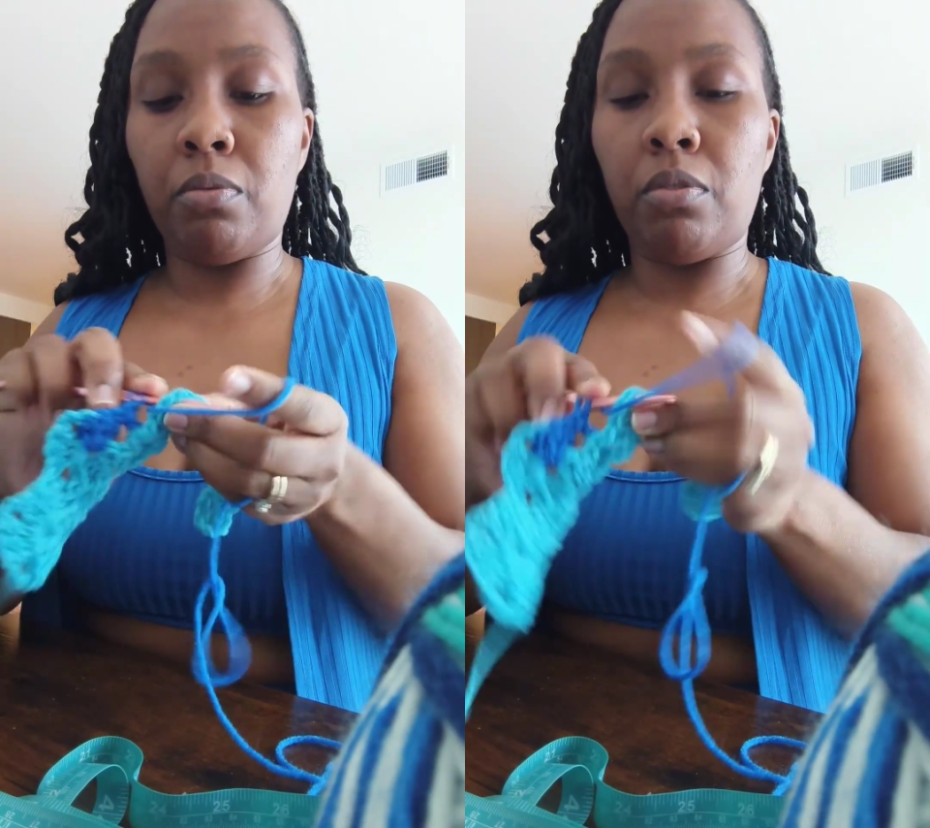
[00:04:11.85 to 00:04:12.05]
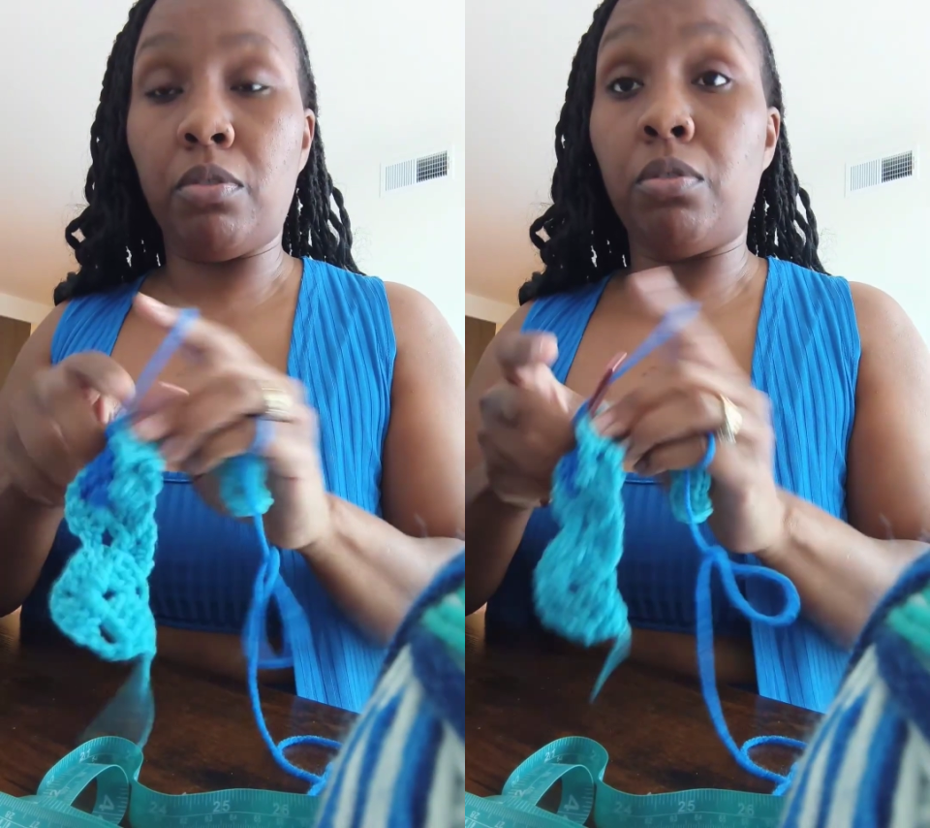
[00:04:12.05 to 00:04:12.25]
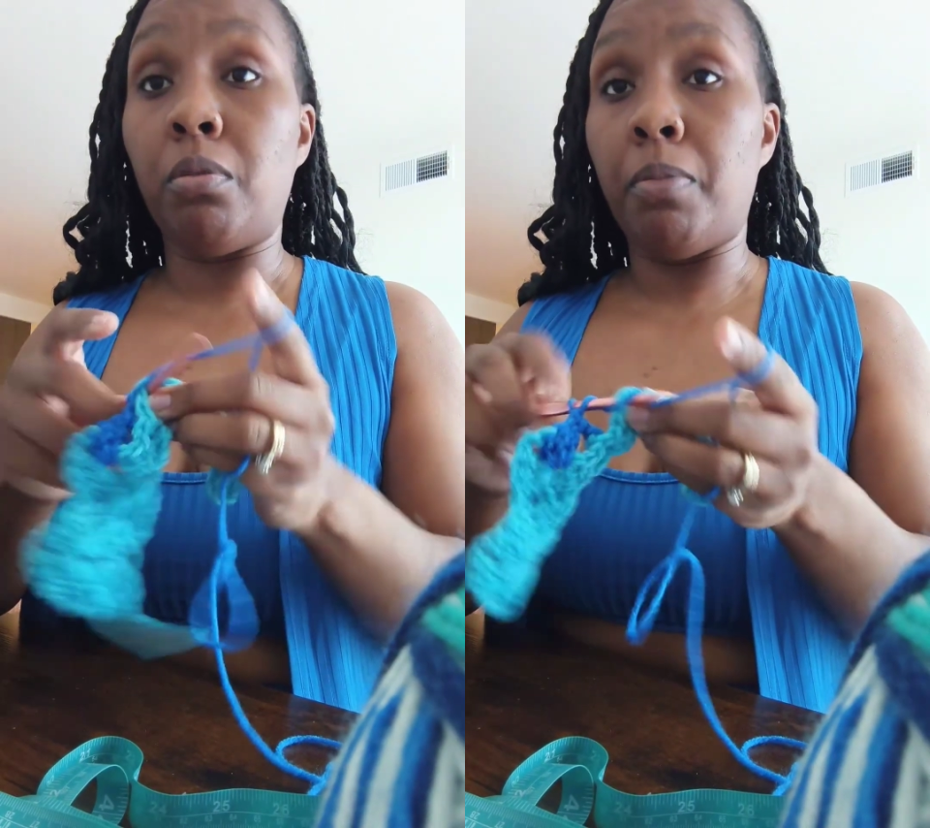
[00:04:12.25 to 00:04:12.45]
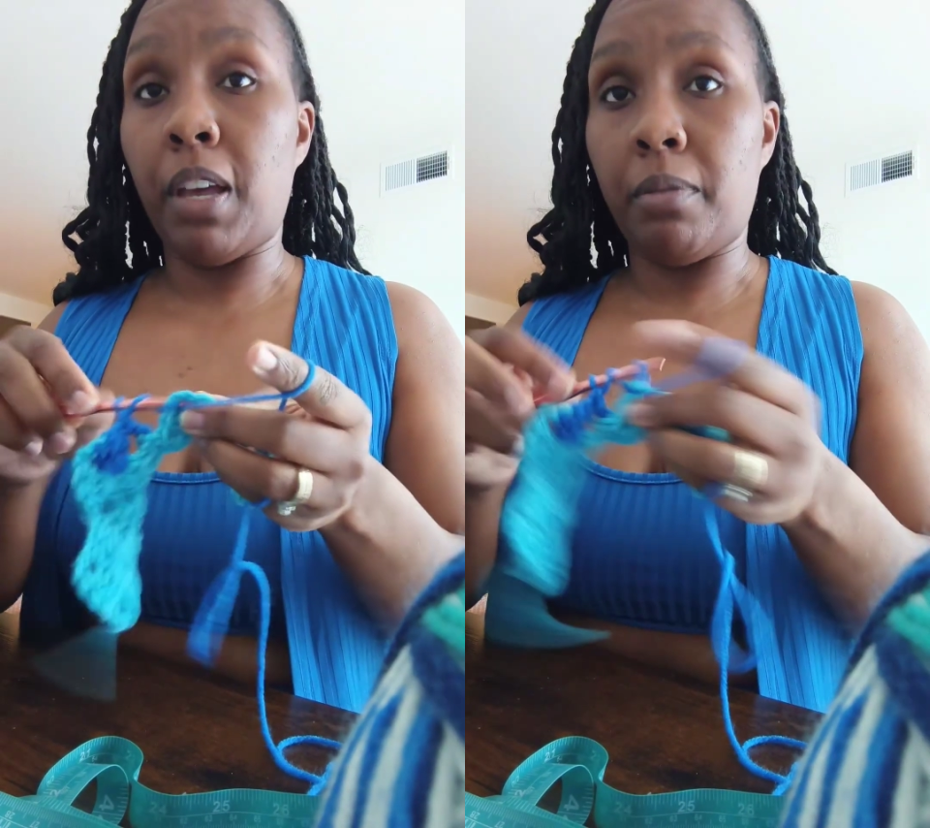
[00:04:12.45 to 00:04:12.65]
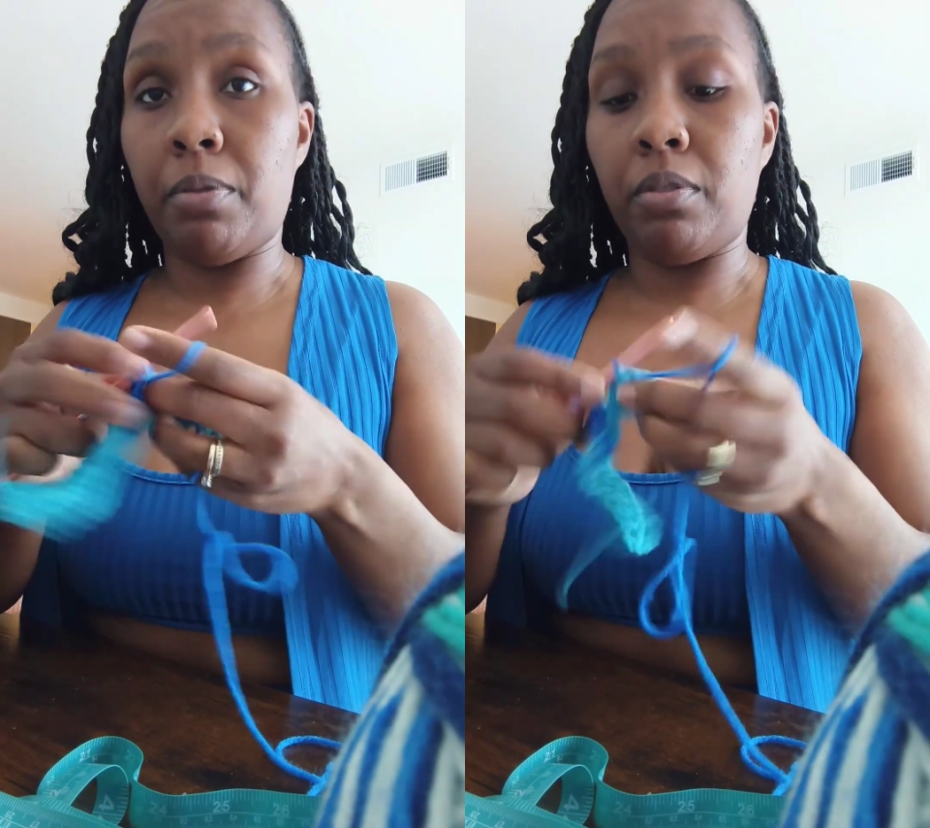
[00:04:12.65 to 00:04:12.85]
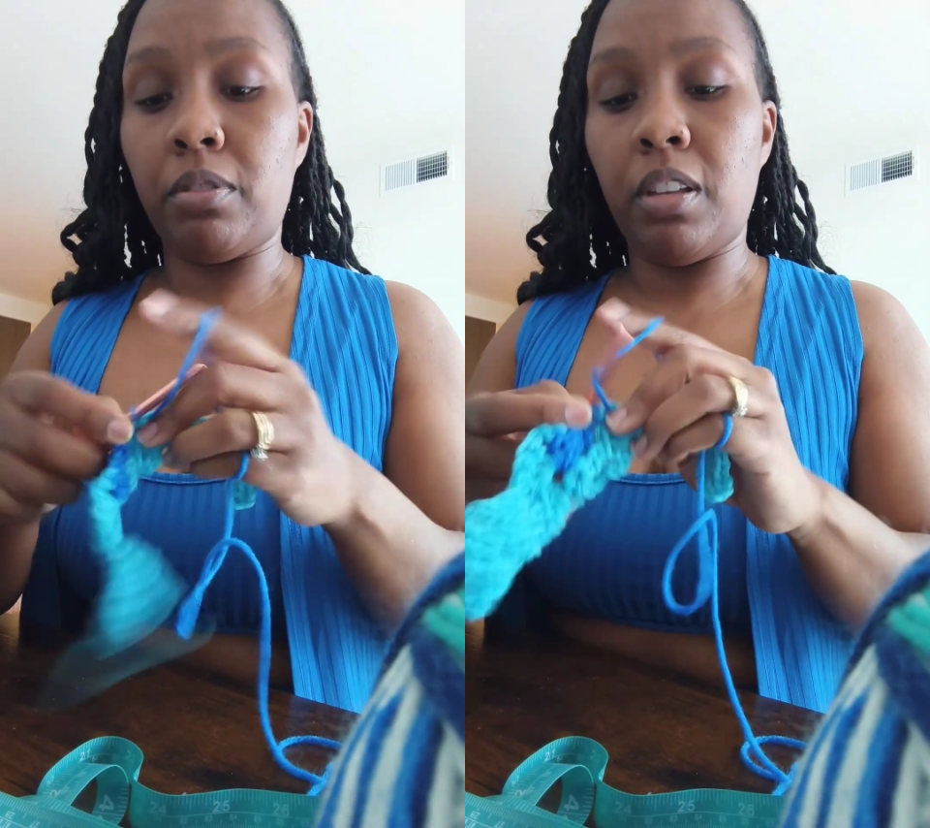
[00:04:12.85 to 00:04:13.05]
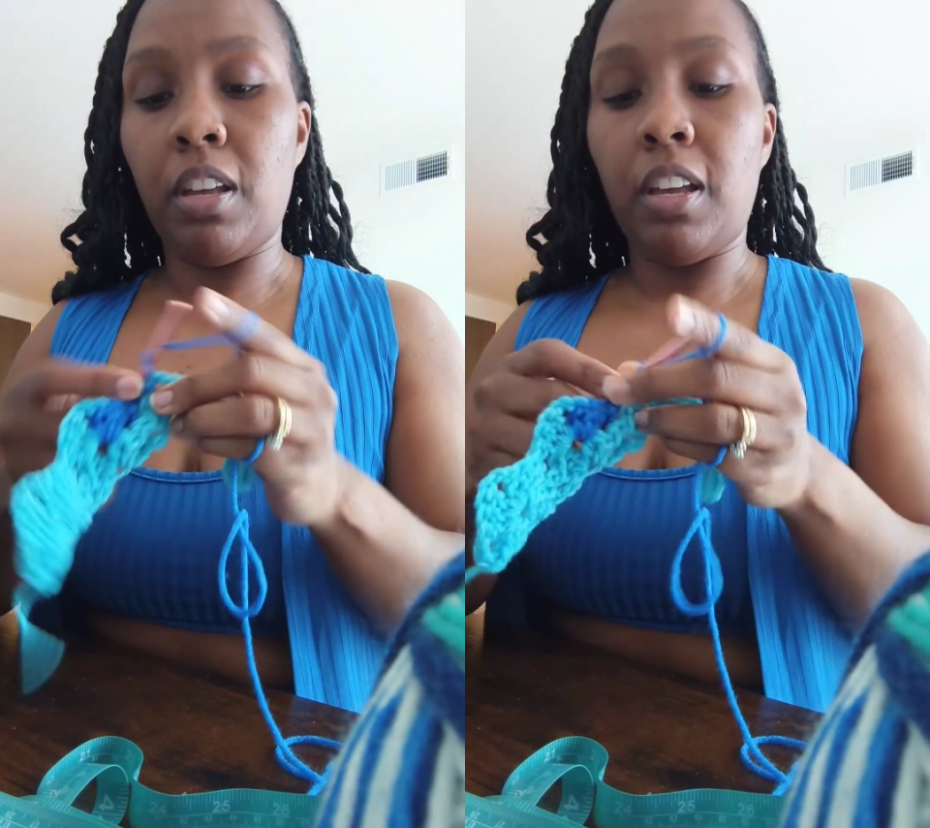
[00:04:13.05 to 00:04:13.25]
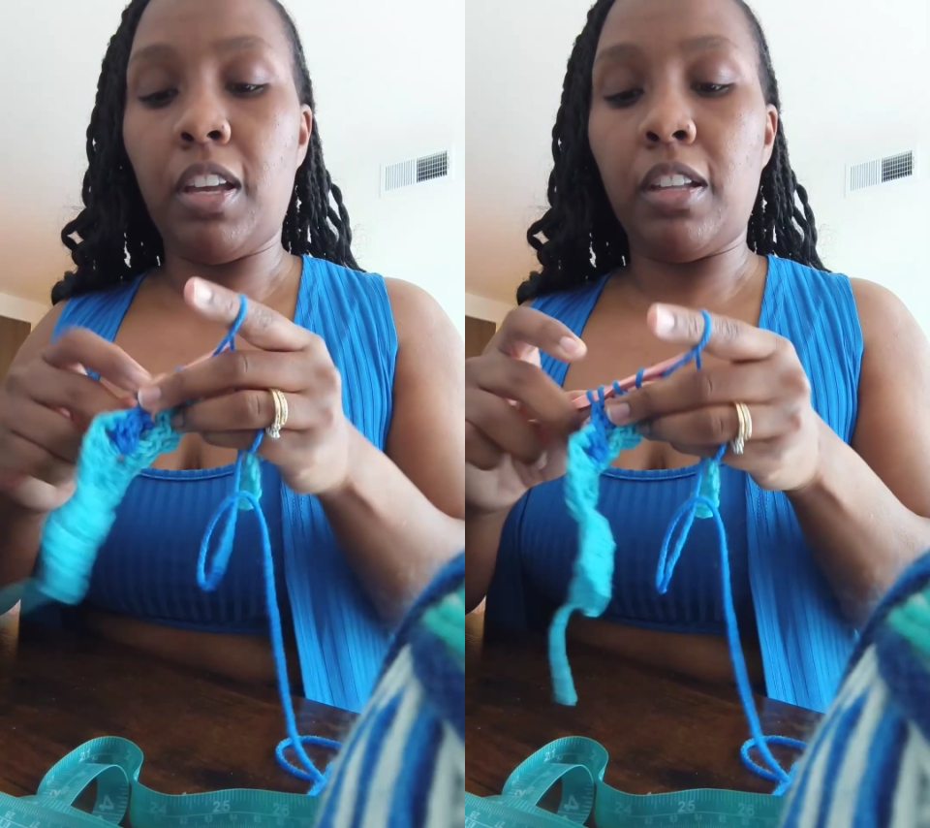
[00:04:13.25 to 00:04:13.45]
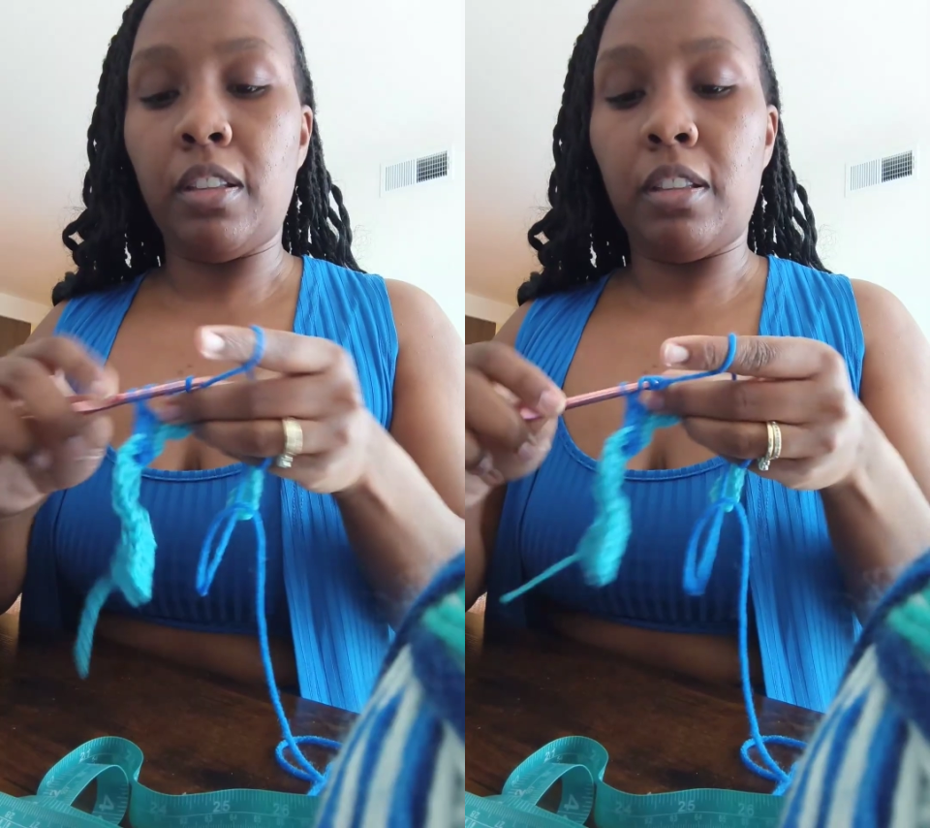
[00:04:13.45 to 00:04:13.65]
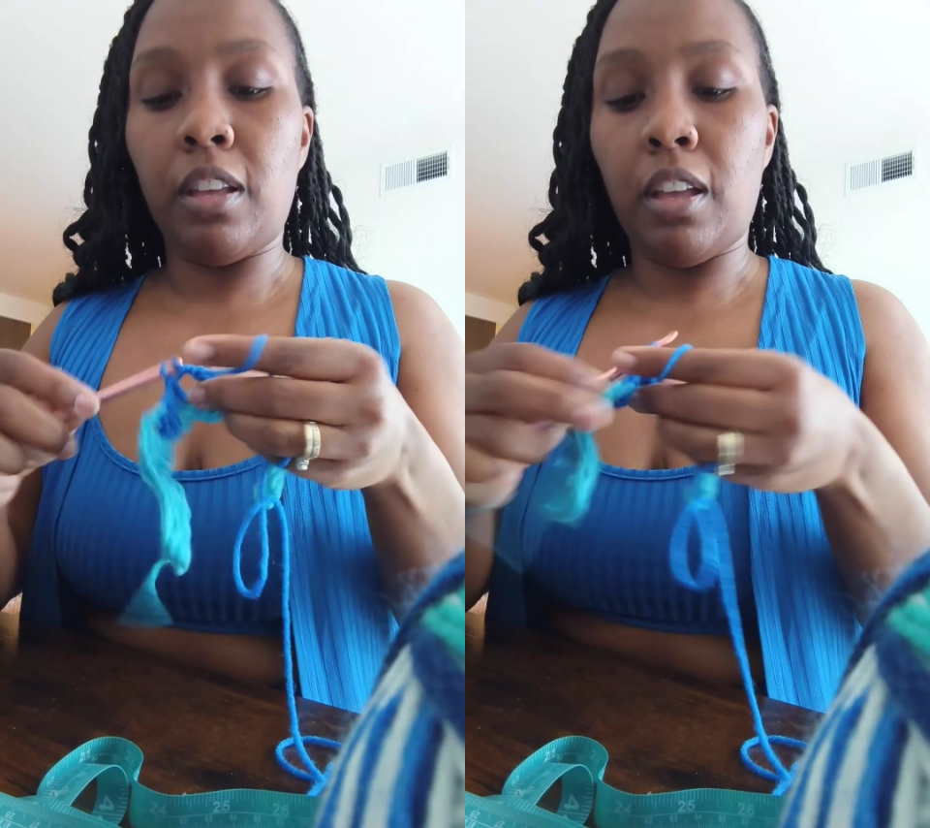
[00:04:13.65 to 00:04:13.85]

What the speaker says: we're going to do the back post. And